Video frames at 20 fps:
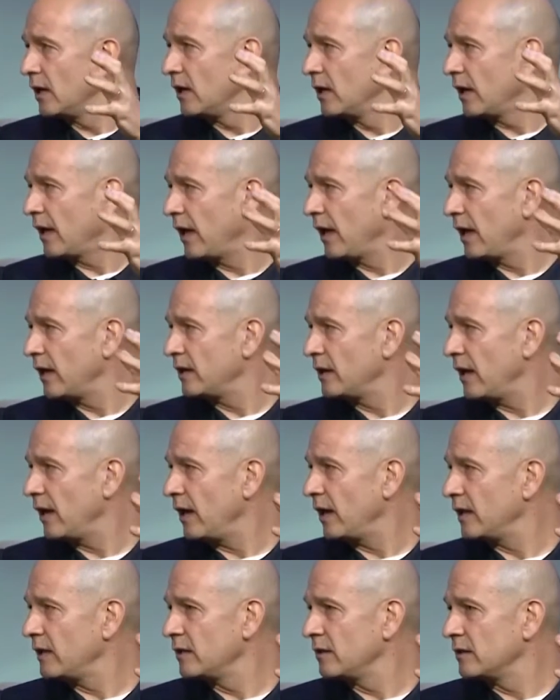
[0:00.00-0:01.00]

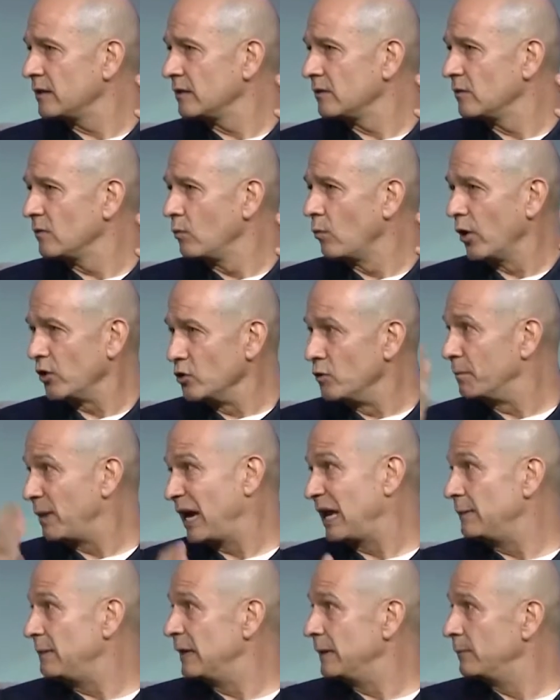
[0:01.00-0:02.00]
and what you
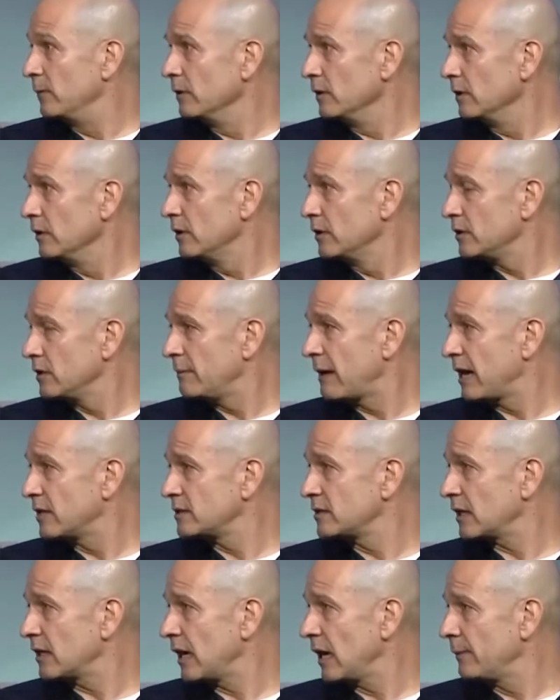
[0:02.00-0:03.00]
pay people to manage
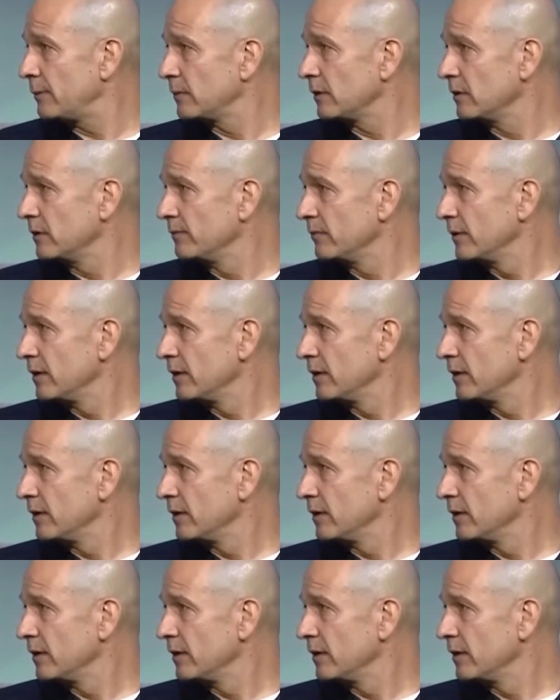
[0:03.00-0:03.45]
that capital.